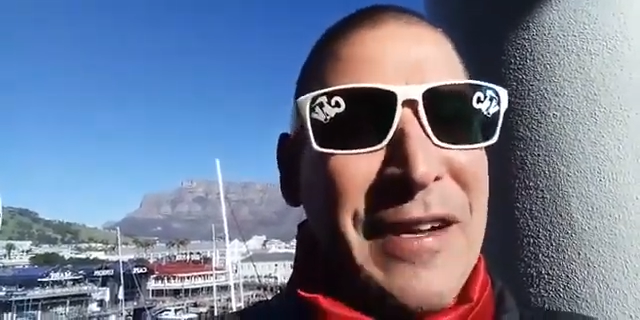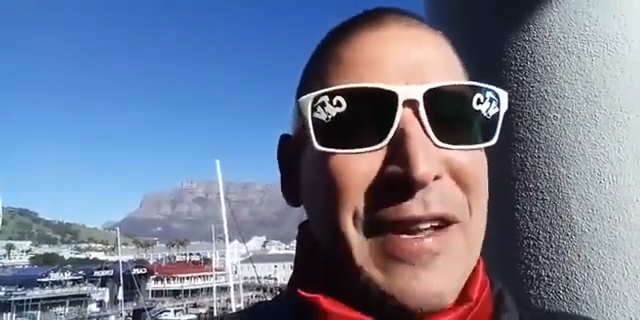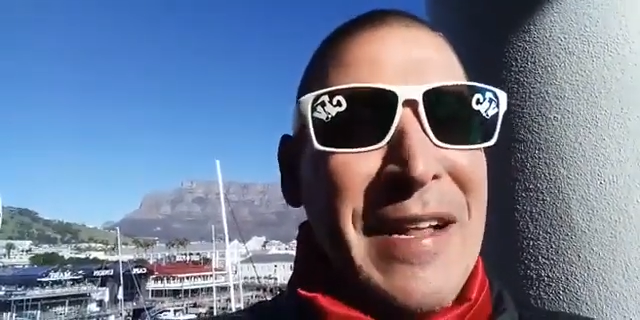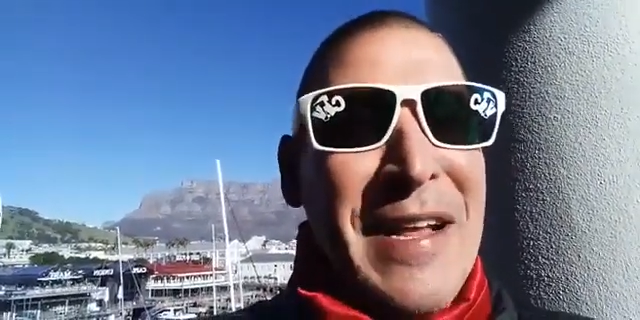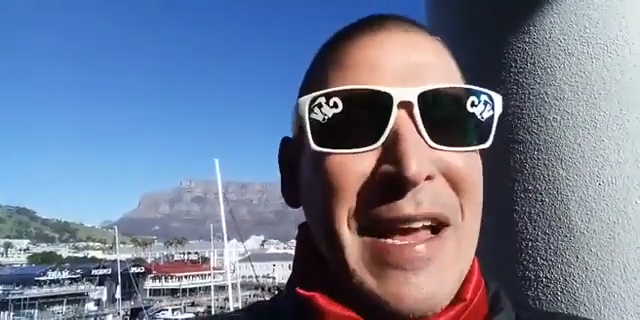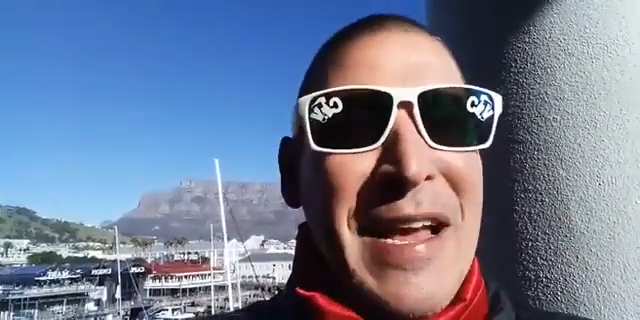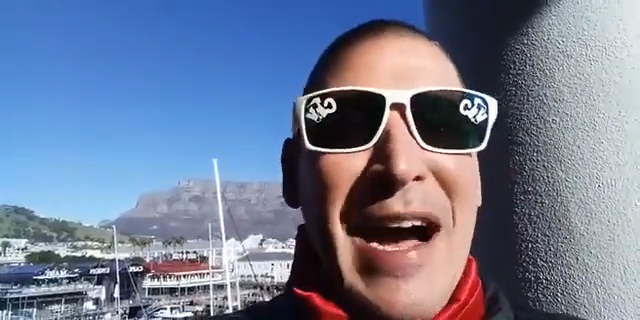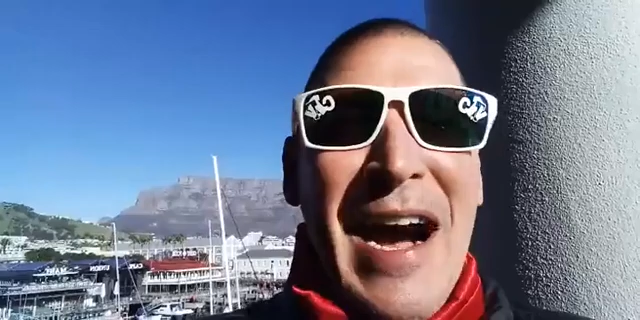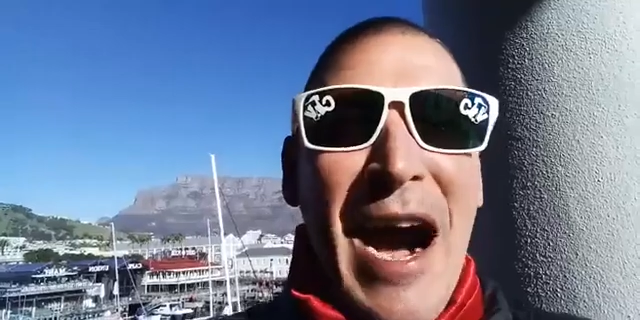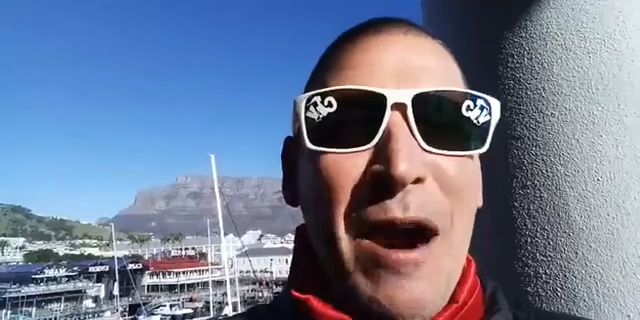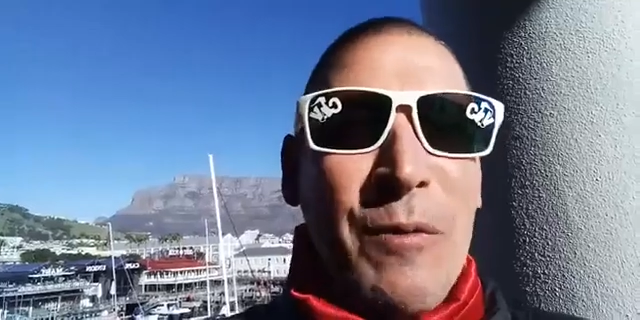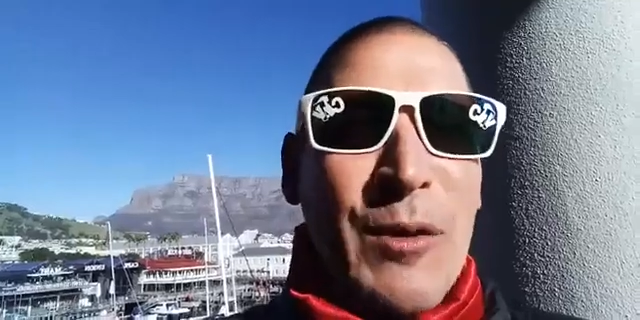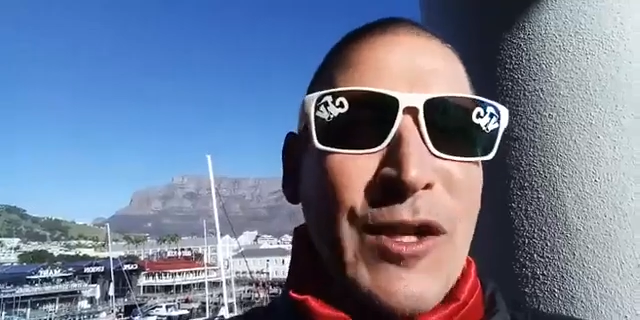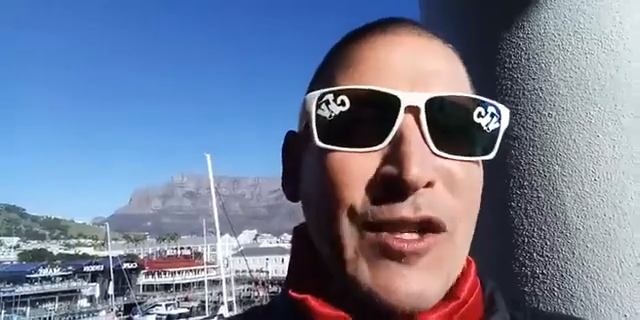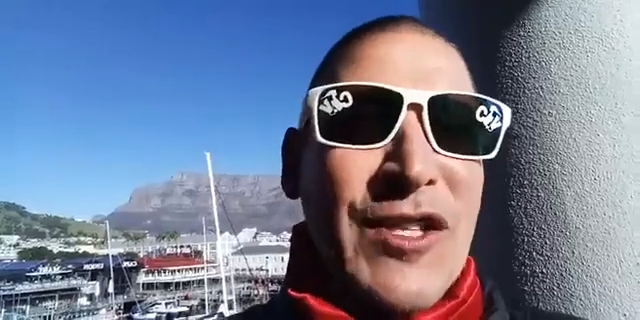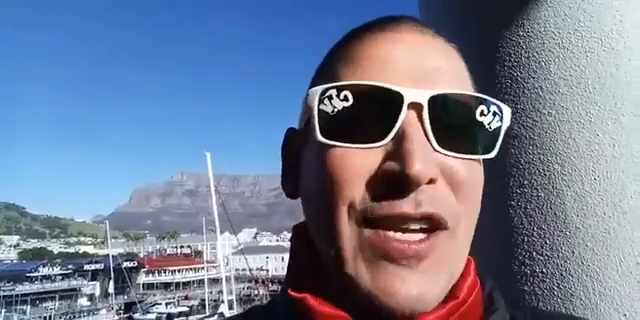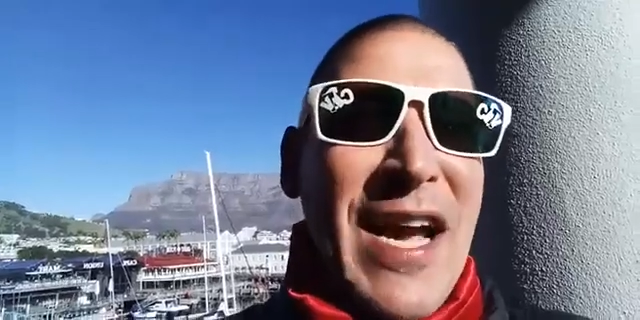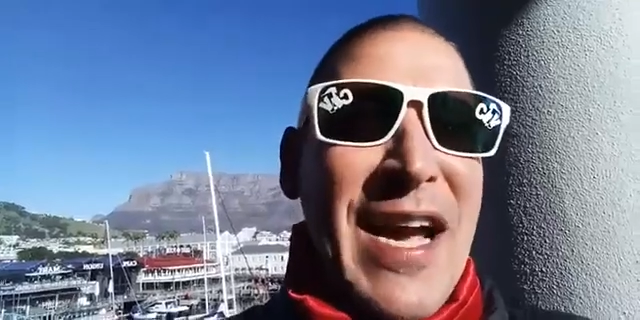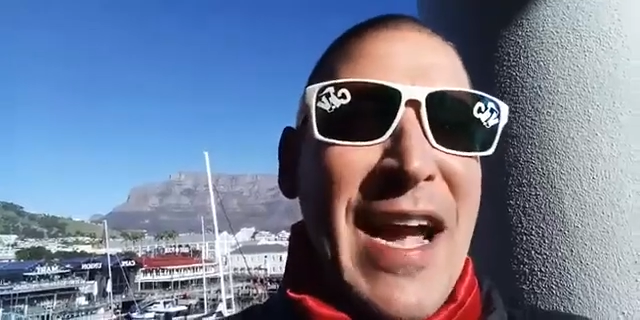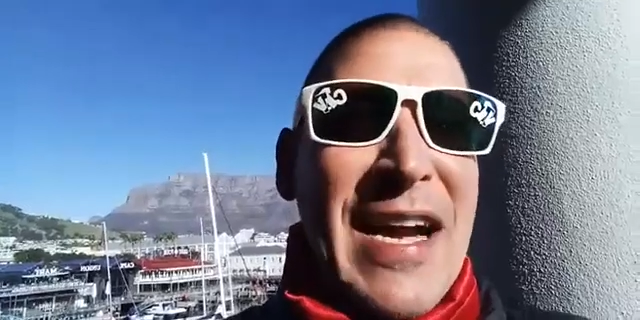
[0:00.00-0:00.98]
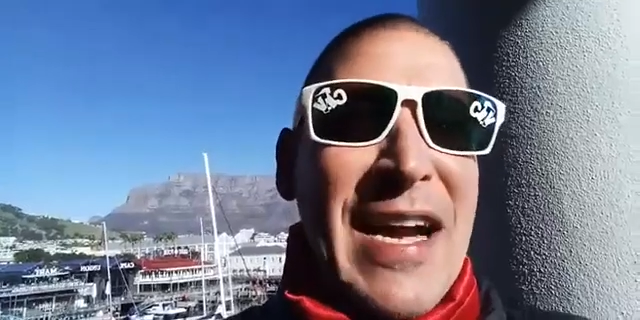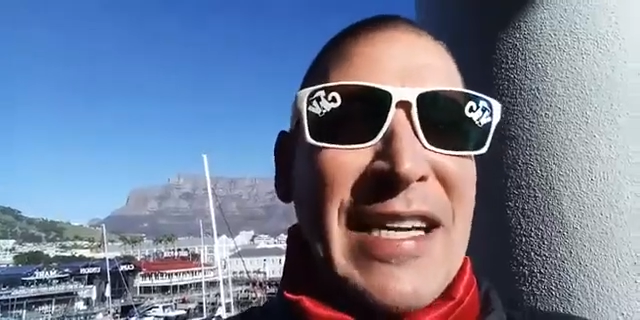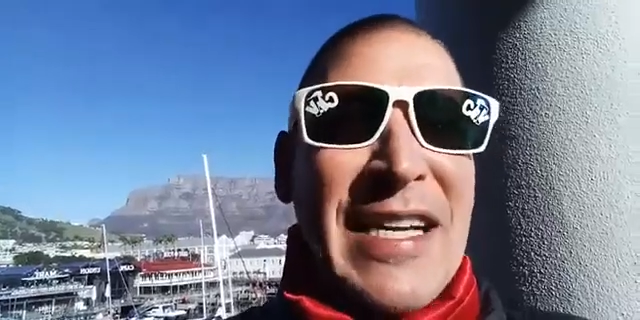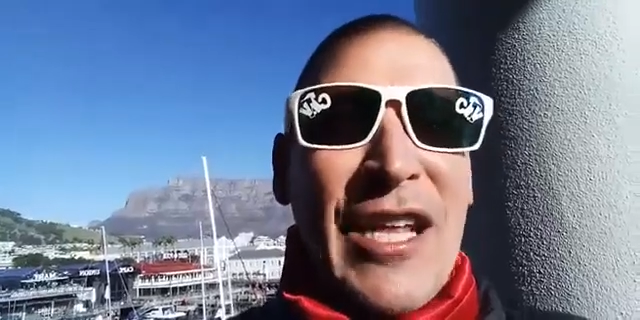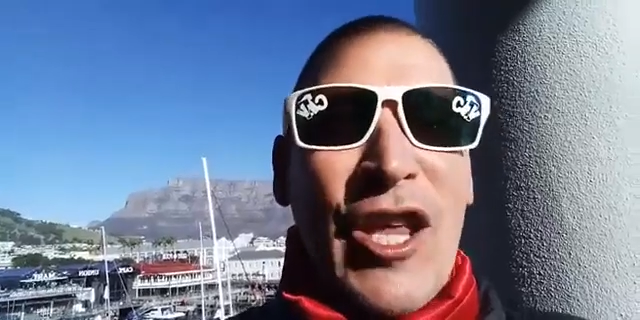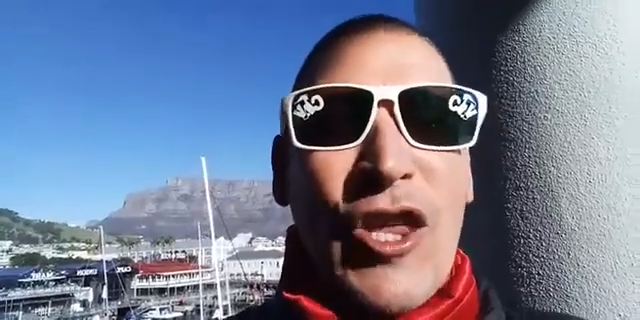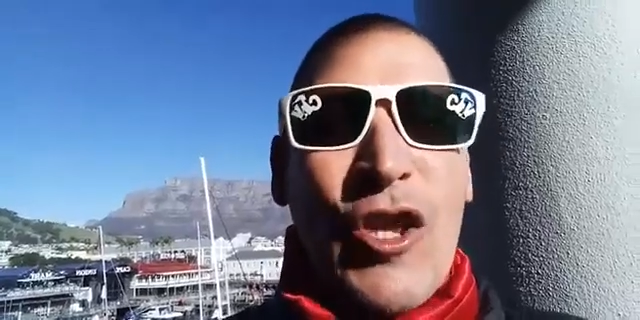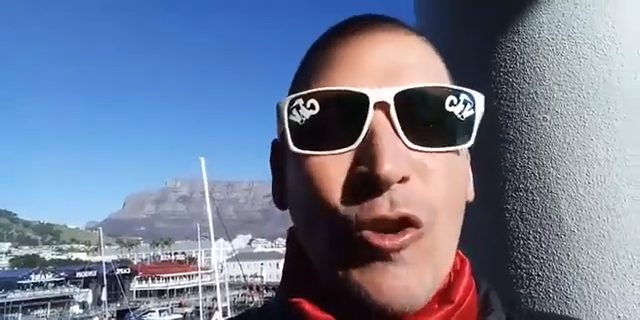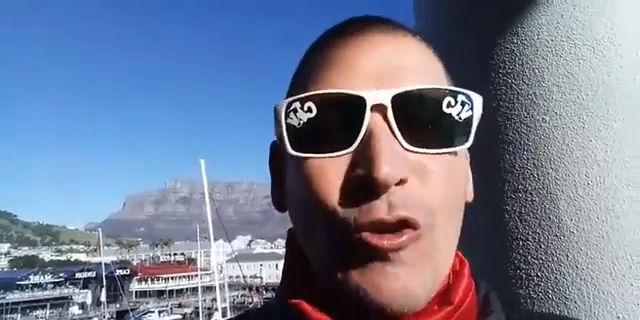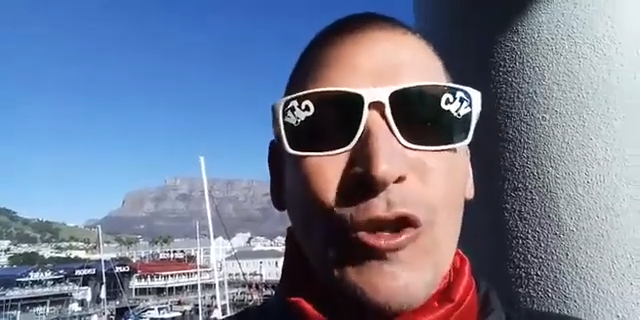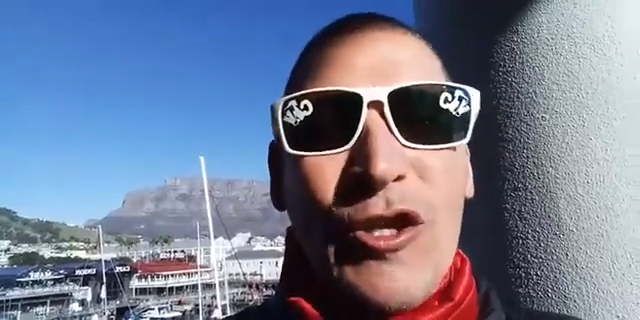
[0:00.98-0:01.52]
I would say, an
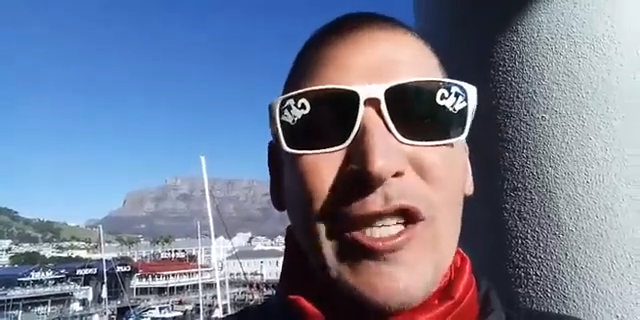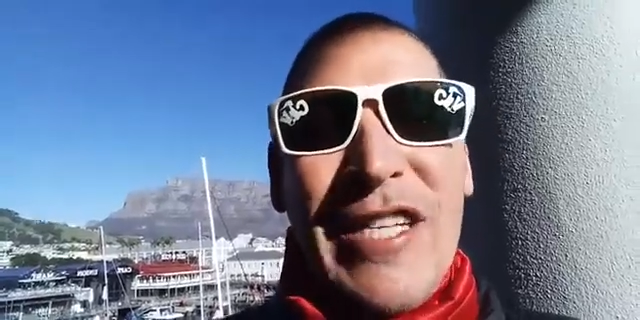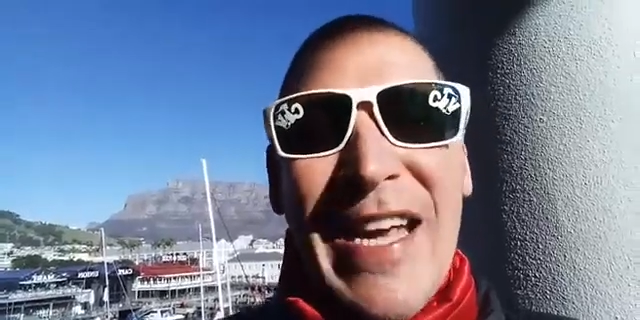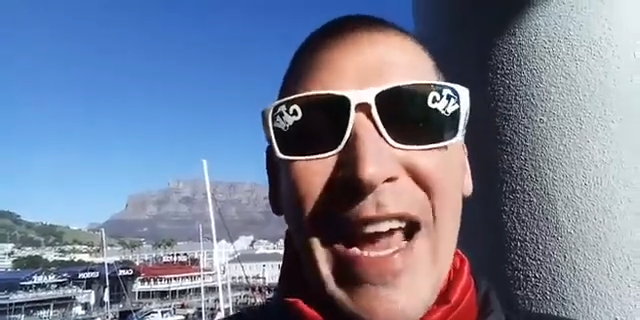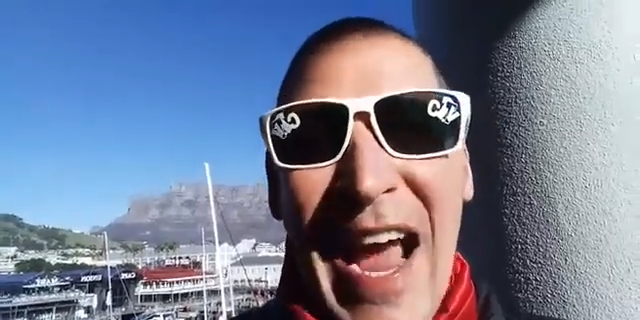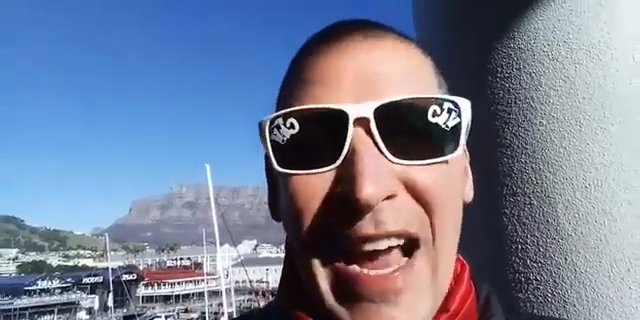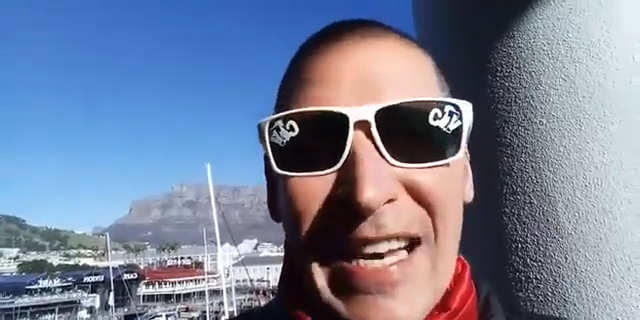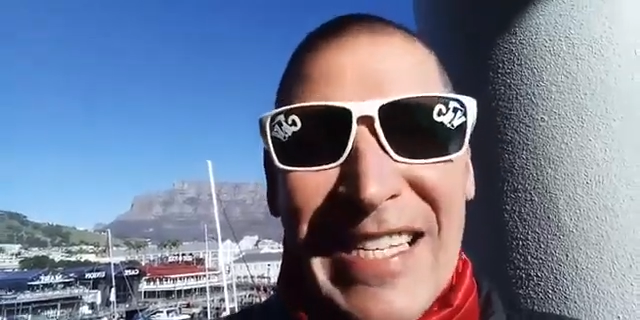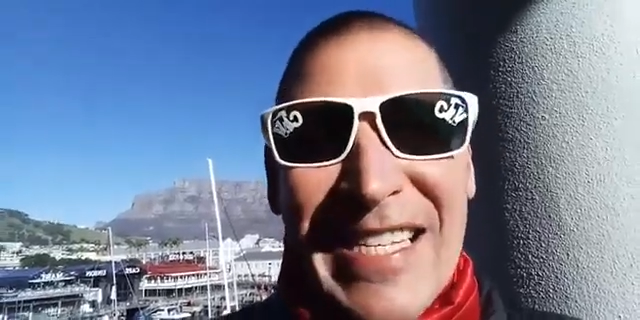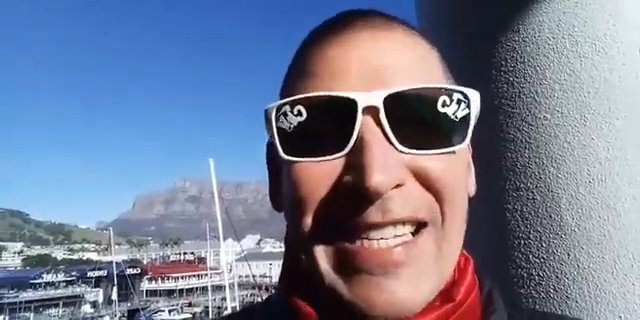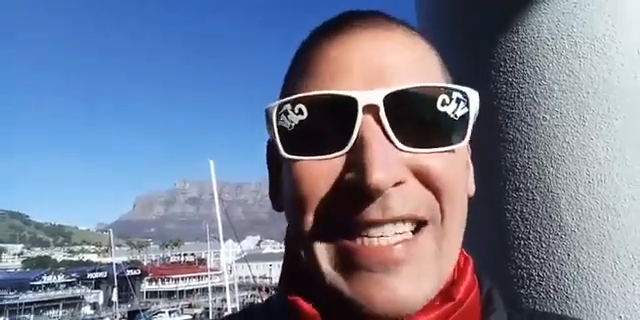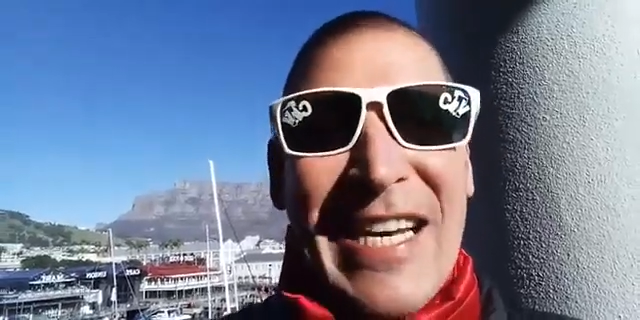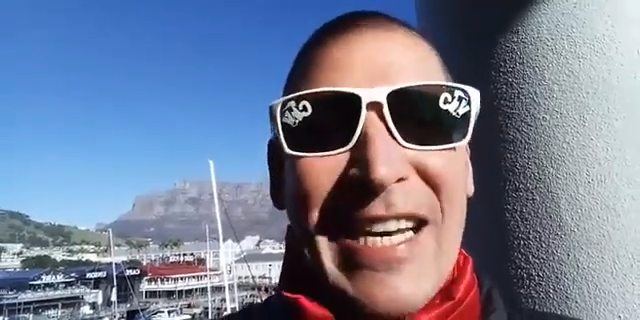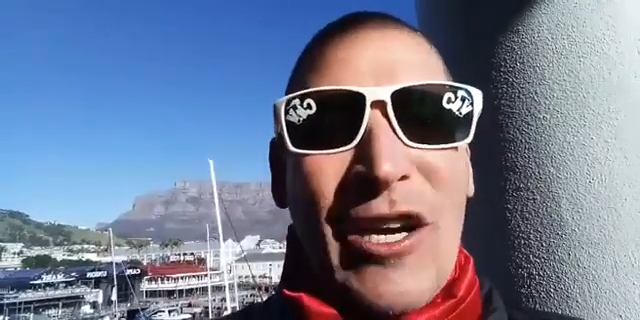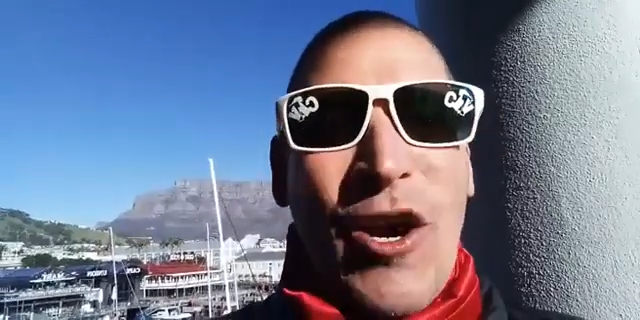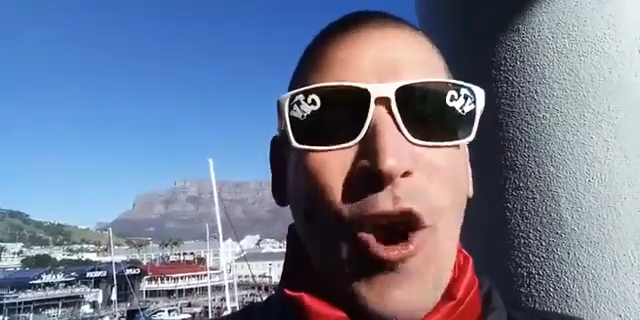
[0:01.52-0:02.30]
enthusiastic,